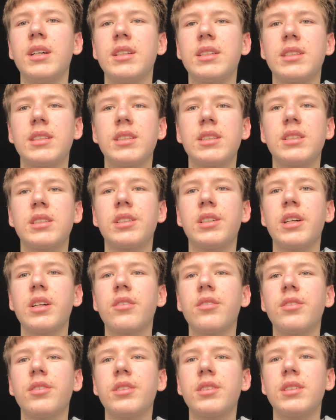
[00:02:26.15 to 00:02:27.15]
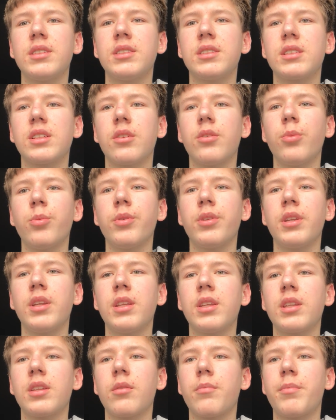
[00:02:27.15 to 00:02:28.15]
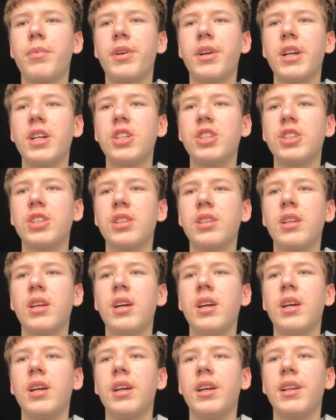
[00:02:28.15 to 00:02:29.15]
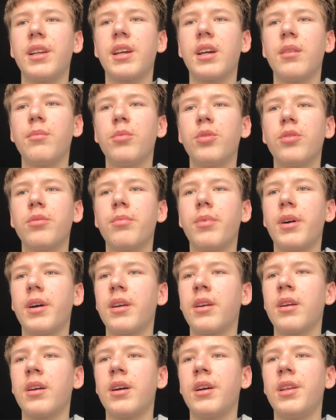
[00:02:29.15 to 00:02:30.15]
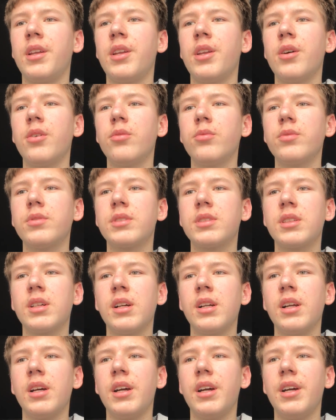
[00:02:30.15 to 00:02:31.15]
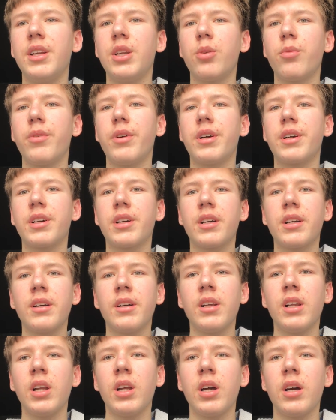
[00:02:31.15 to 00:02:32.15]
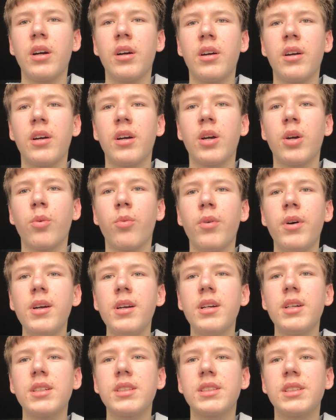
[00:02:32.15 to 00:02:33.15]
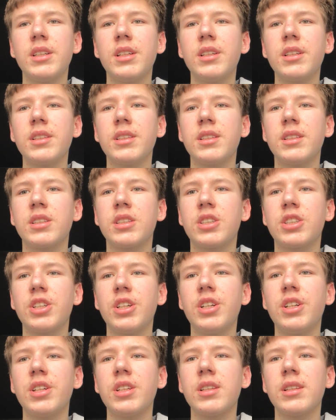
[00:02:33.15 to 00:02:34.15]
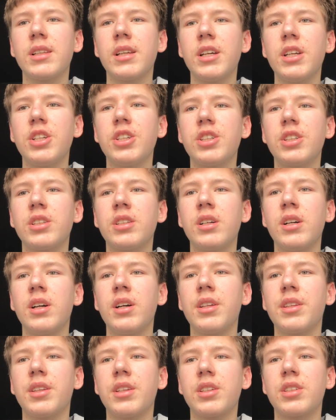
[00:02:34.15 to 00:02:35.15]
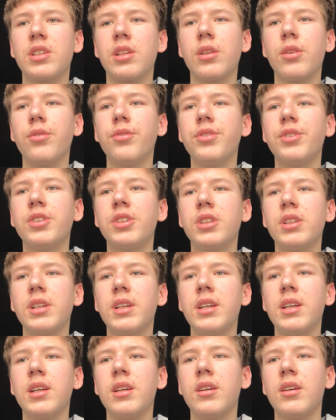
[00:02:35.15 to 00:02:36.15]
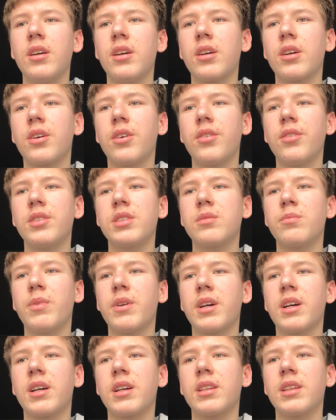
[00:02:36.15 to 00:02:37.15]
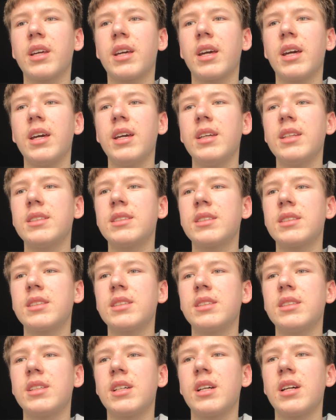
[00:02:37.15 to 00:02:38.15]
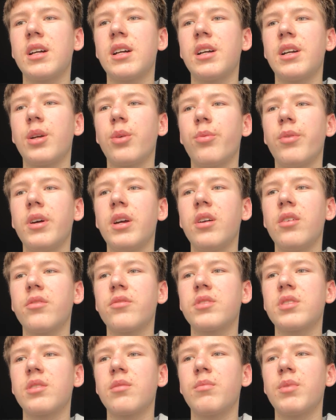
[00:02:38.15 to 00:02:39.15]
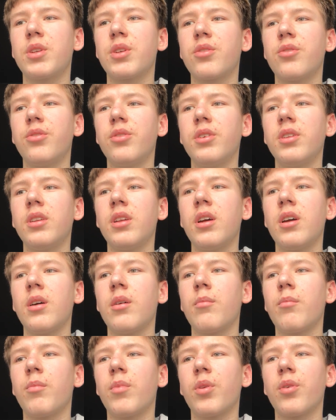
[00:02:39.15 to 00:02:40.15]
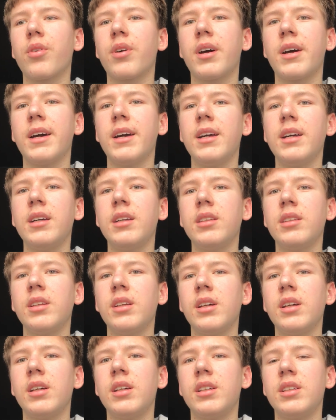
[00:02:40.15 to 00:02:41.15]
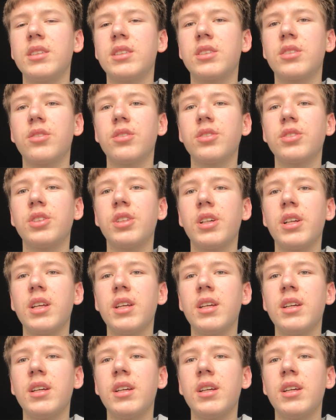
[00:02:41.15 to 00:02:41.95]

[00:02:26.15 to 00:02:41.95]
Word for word: this record in the oven and operation in command by any nose anywhere. Uh, while a shared ledger dash laundry goes back decades, the arrival of the Bitcoin blockchain in structure,